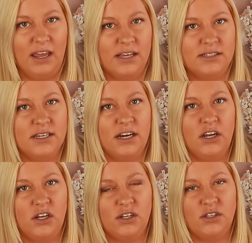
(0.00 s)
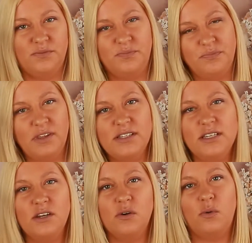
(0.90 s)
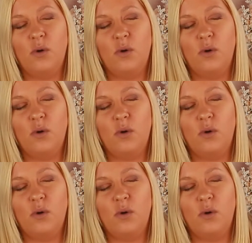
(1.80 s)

it didn't